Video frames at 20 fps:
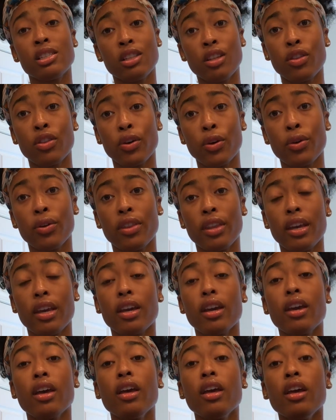is the third
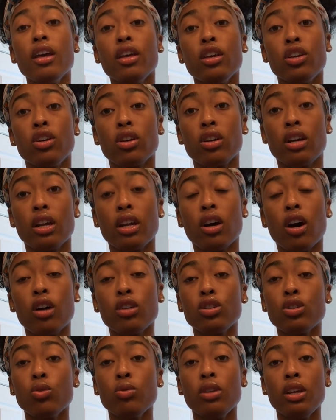thing. You're gonna
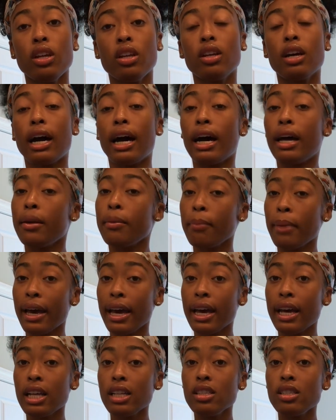also need cotton
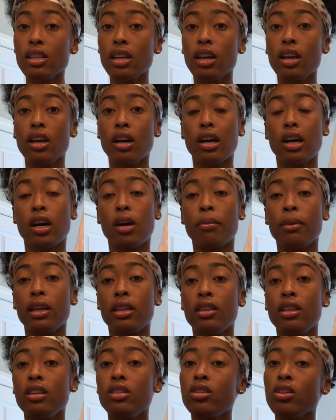pads, and
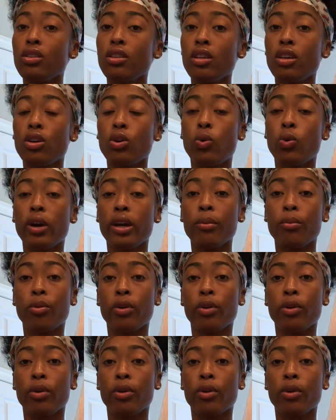these are the Equate